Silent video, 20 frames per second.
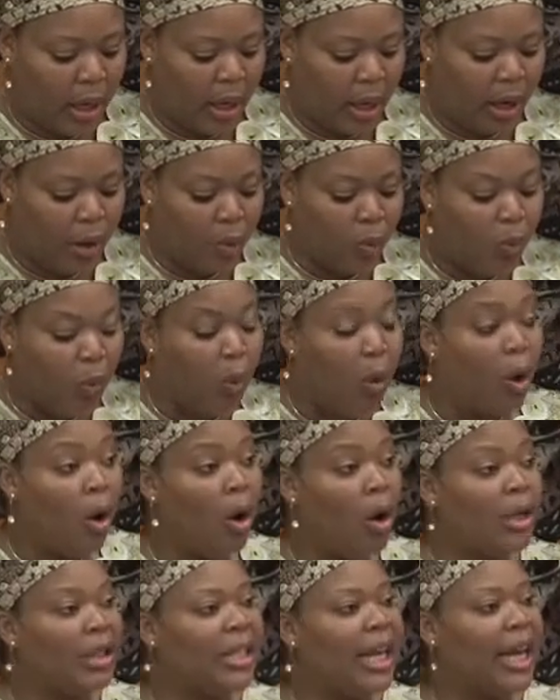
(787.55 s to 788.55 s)
a
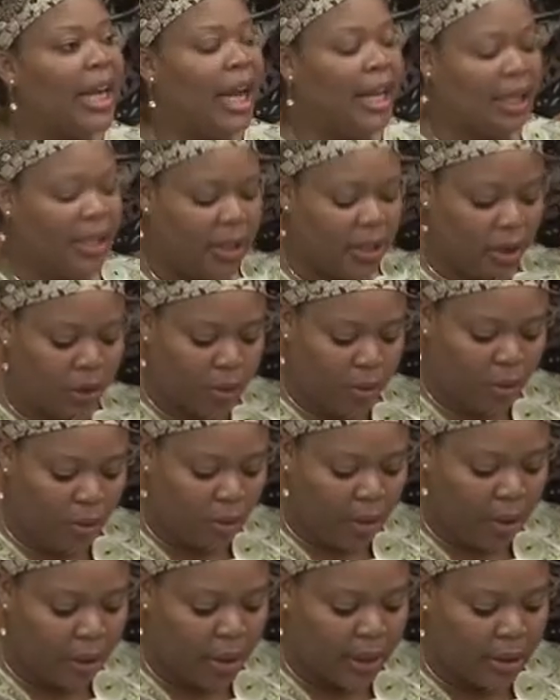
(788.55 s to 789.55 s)
war that had
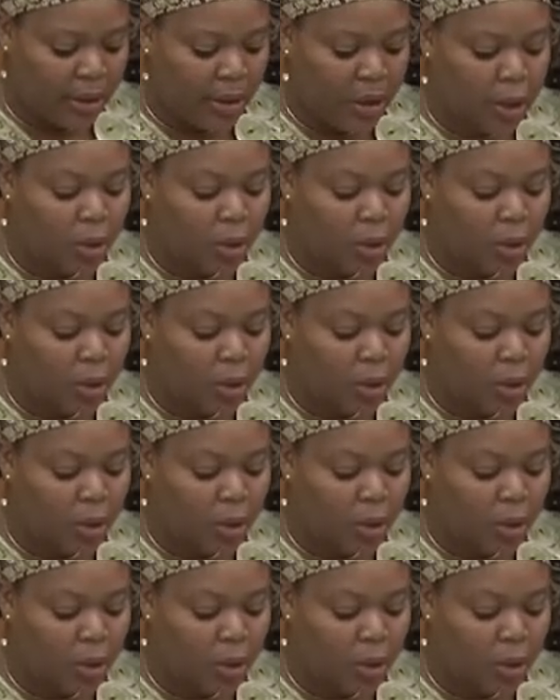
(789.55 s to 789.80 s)
destroyed